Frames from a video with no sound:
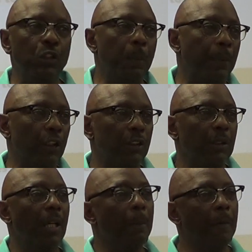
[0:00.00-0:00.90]
new person
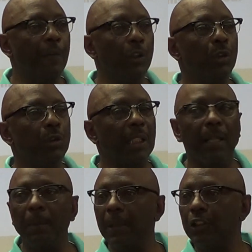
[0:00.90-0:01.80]
before you
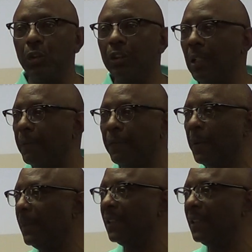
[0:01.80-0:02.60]
tell them that you suffer from